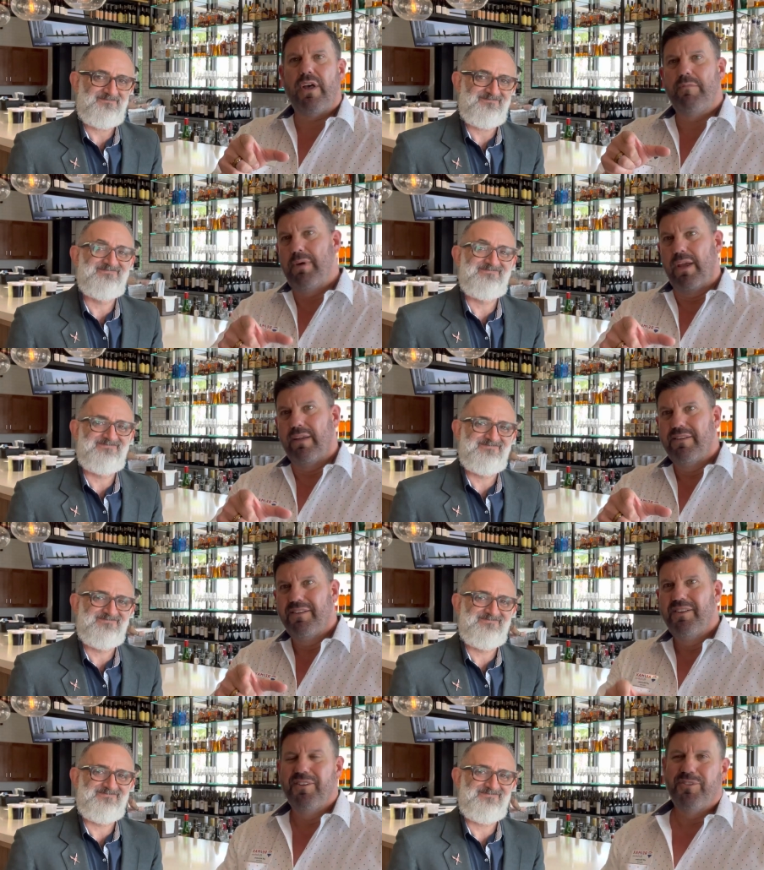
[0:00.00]
Speaker 1: on me.
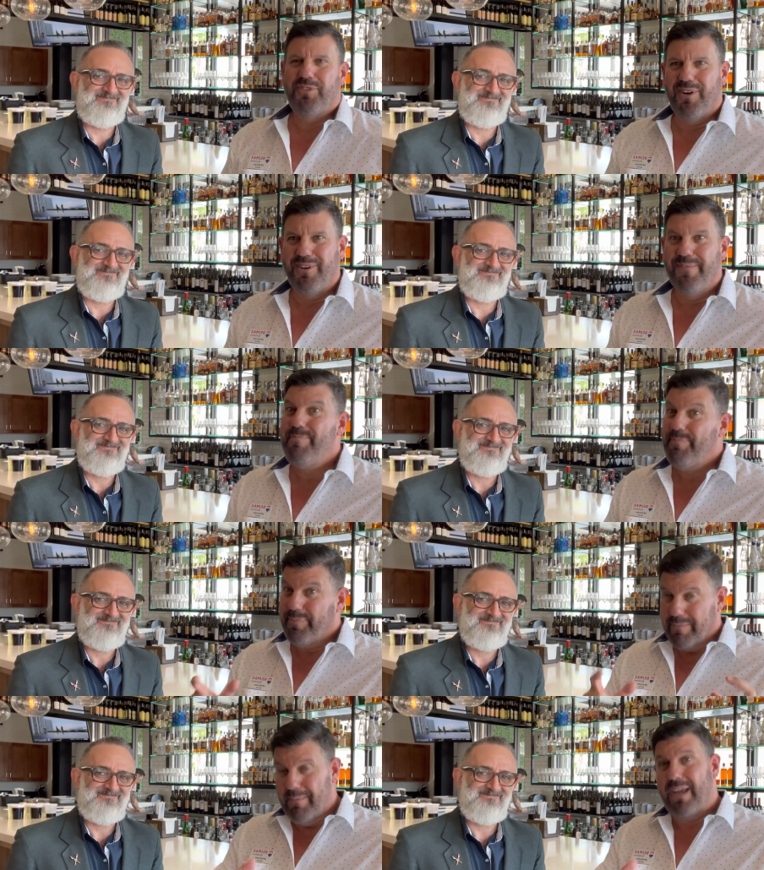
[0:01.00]
So
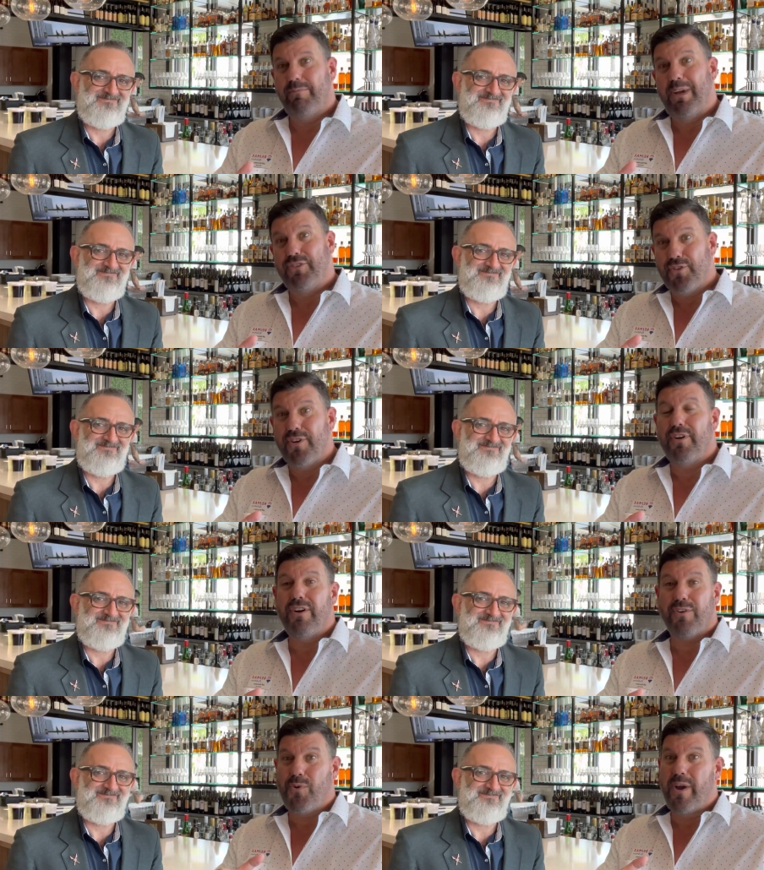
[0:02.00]
make, make sure you're
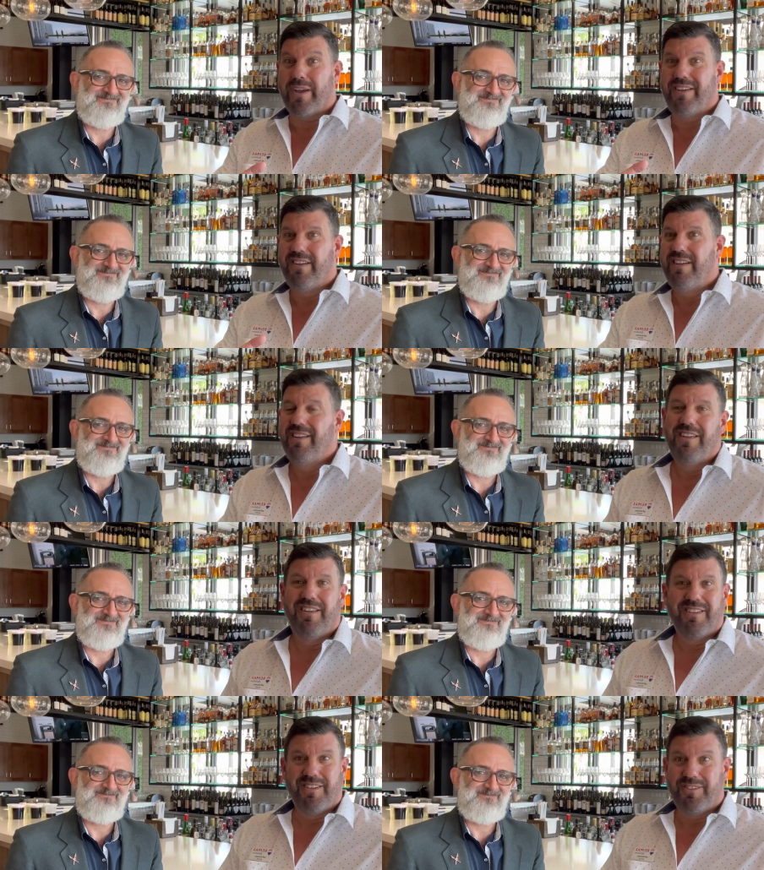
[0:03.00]
here quick
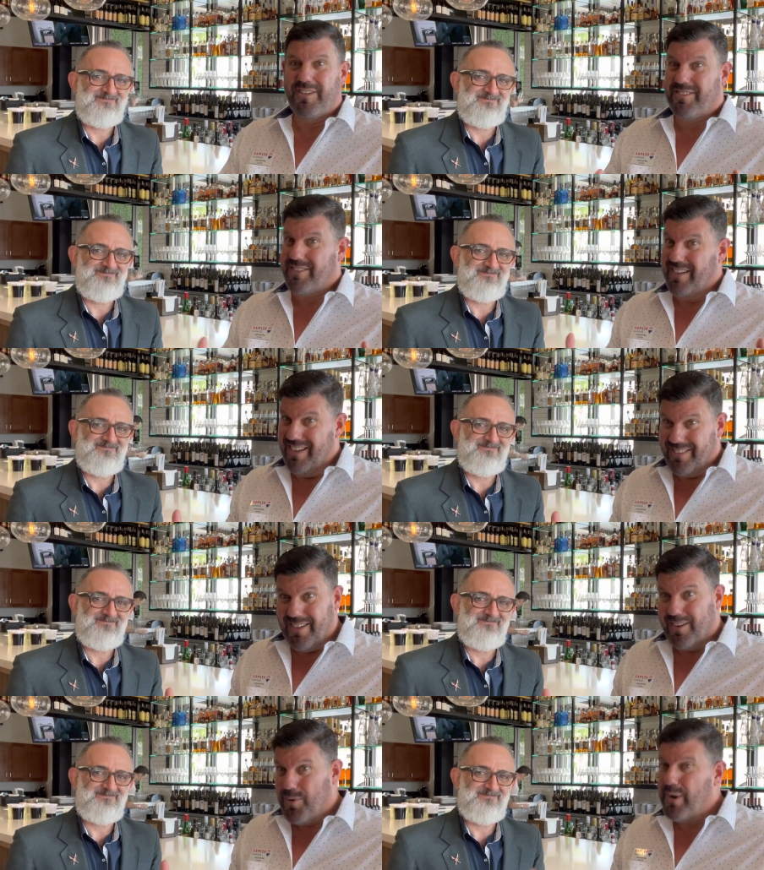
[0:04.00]
because it's a, it's
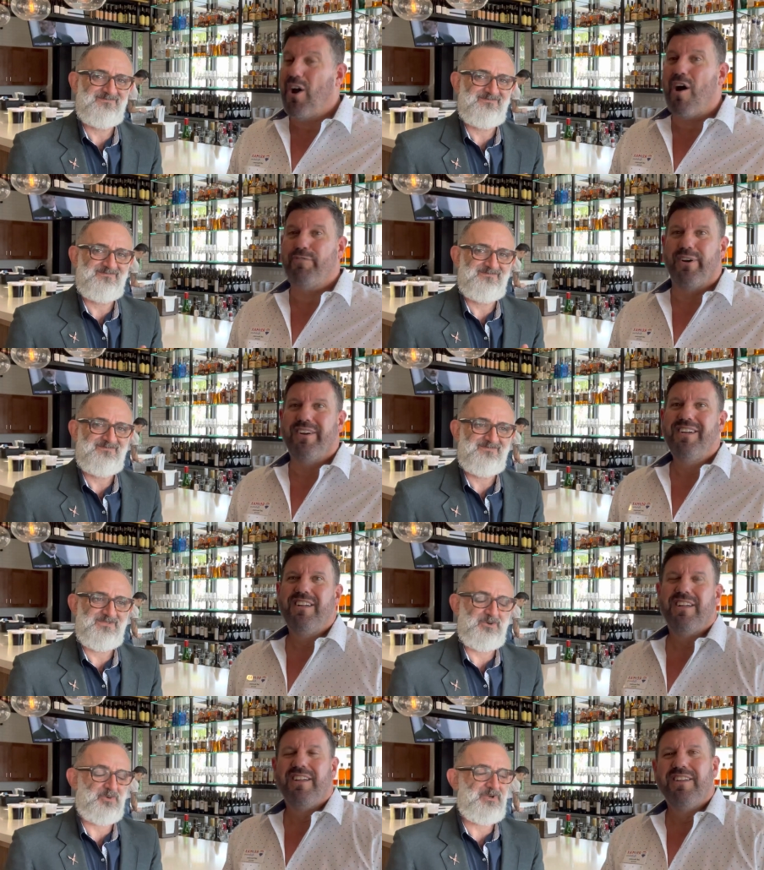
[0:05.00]
a quick offer.
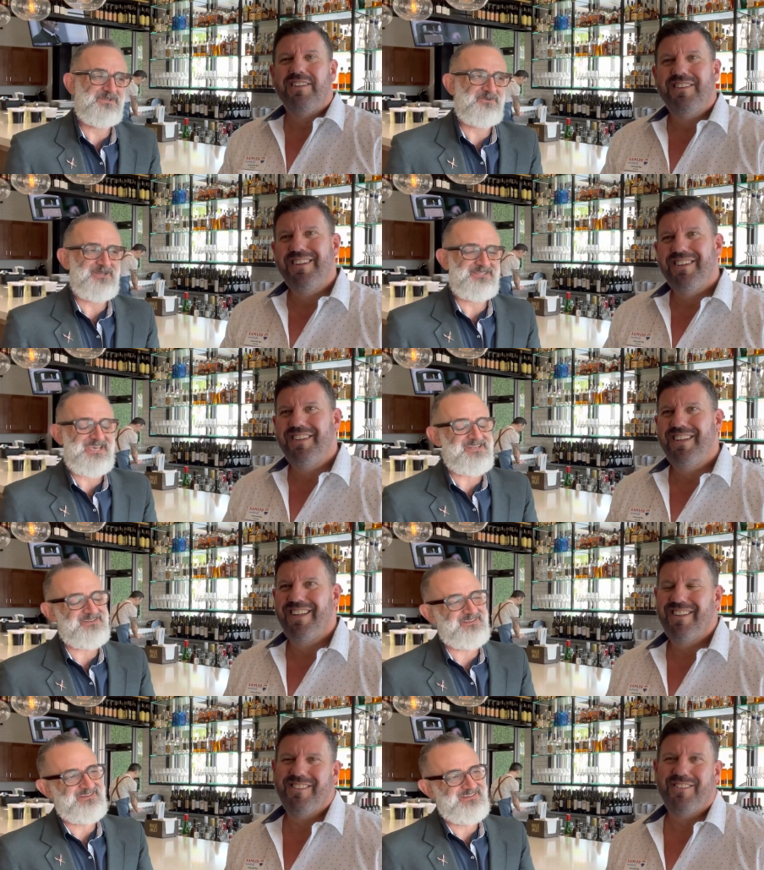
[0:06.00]
Speaker 2: Cornbread's where it's at.
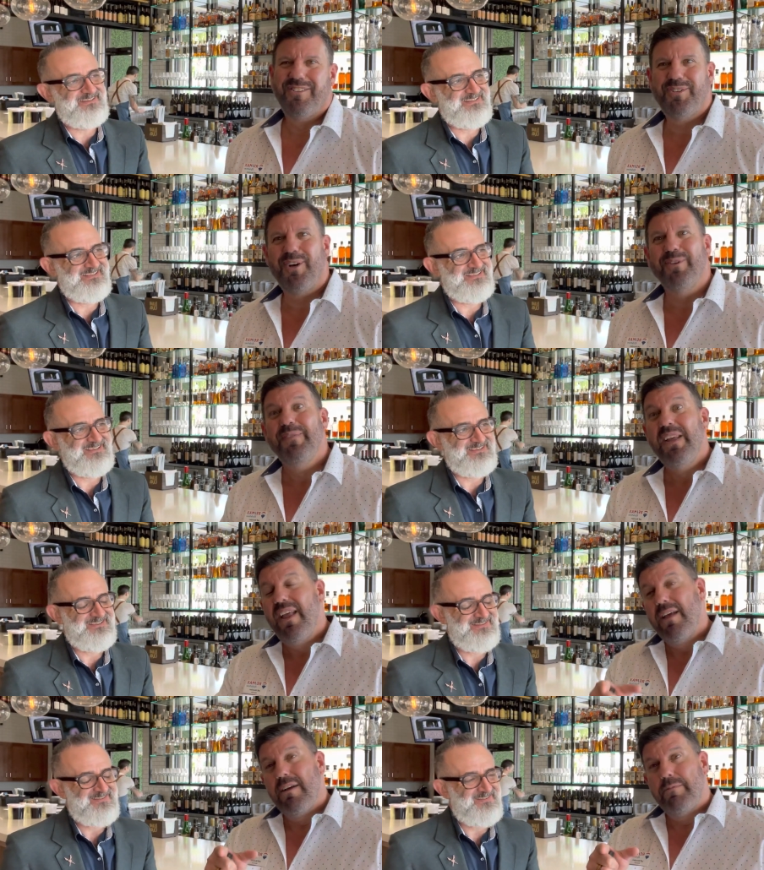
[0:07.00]
Speaker 1: So
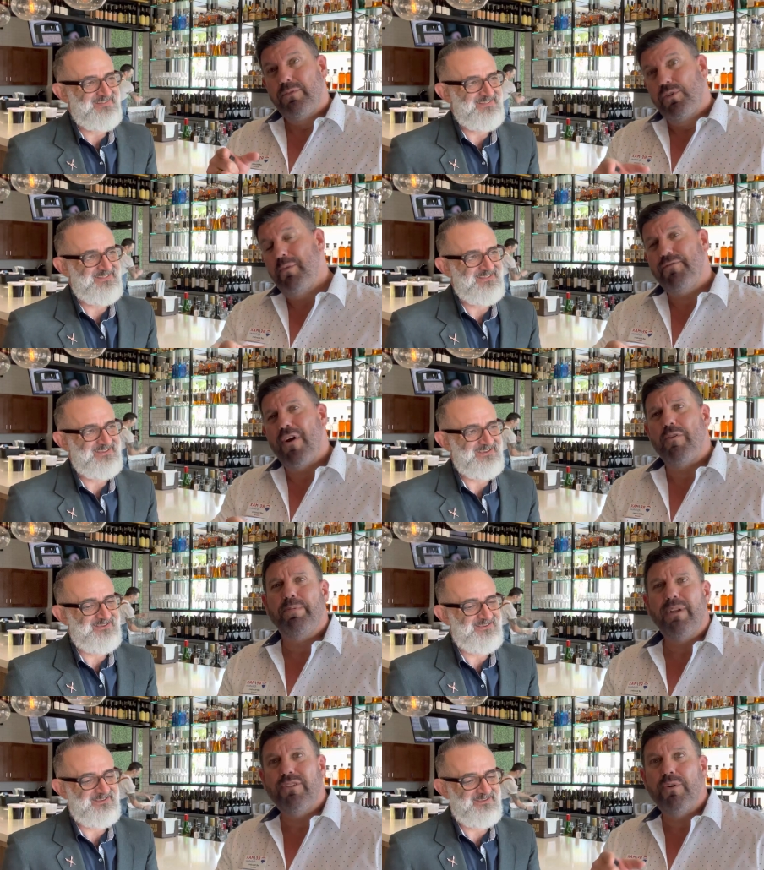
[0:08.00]
do me a favor,
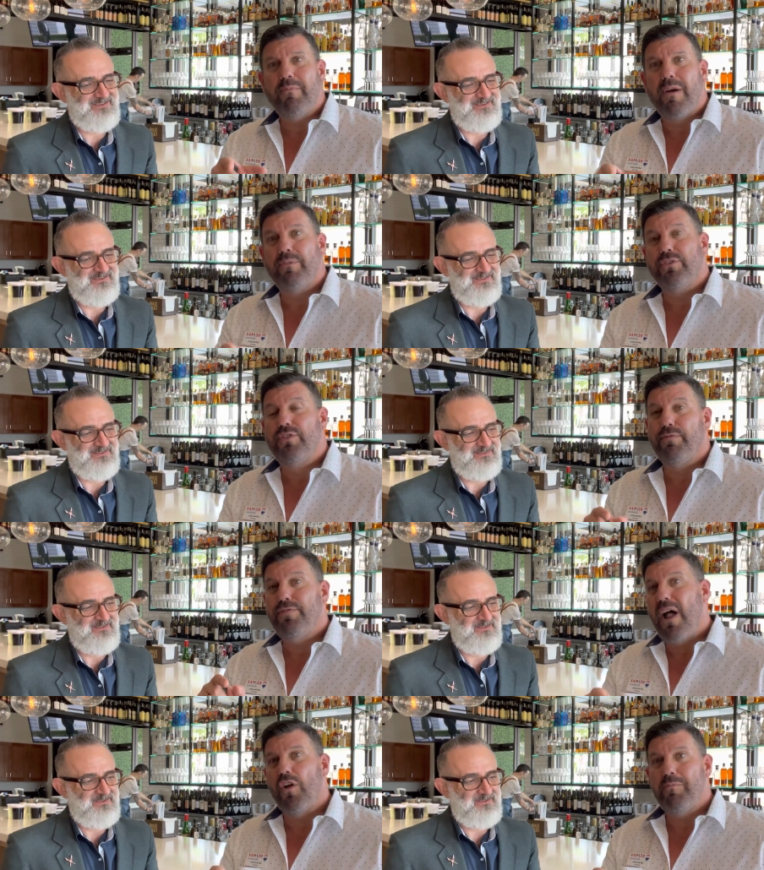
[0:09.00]
please remember to
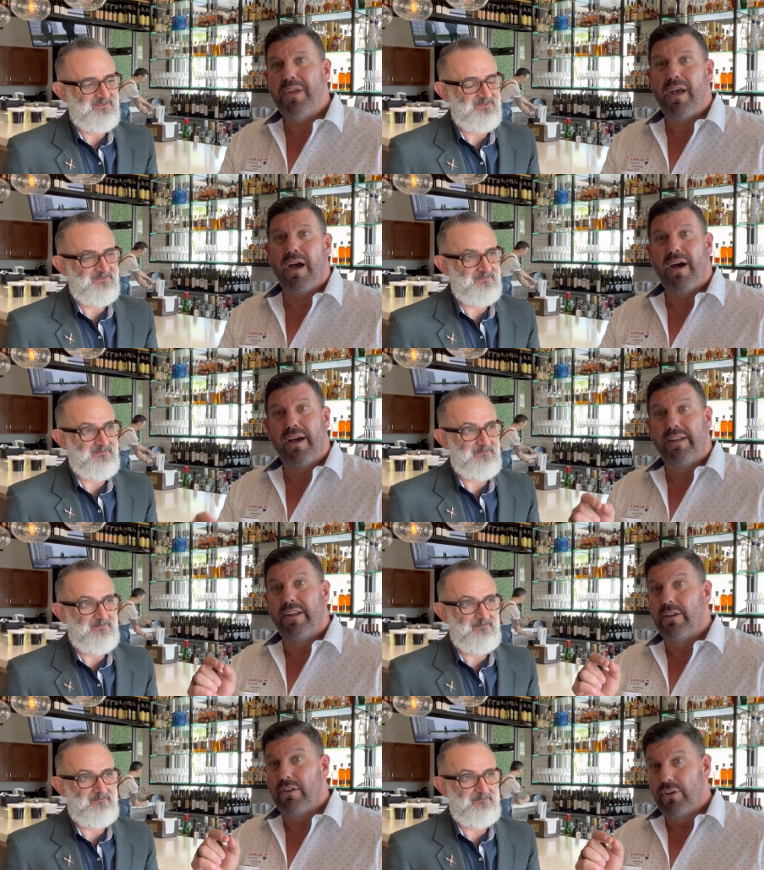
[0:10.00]
follow me on
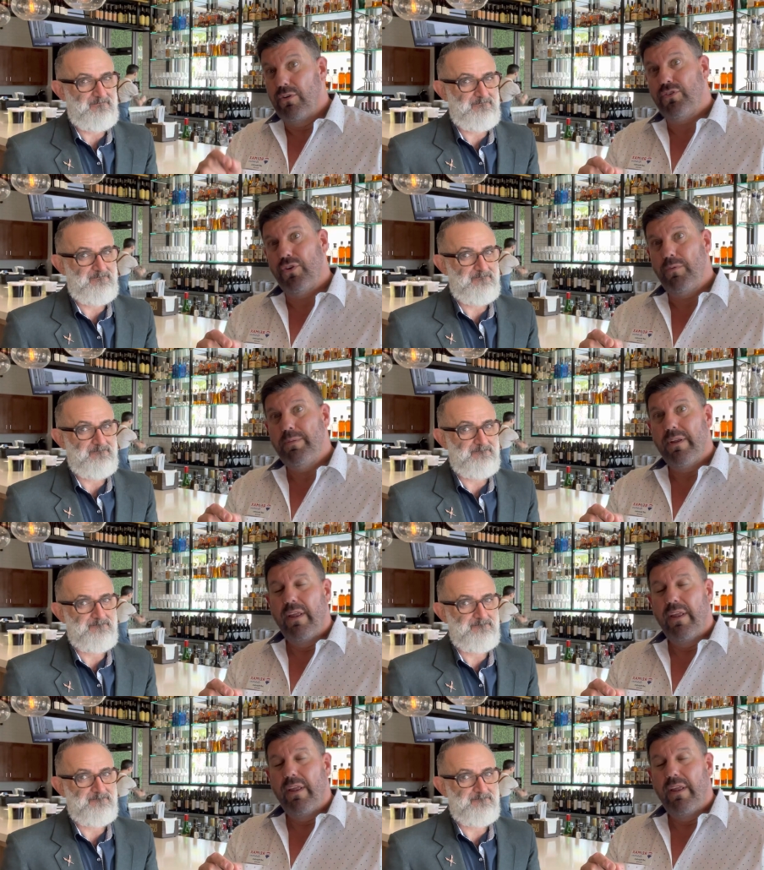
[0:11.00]
YouTube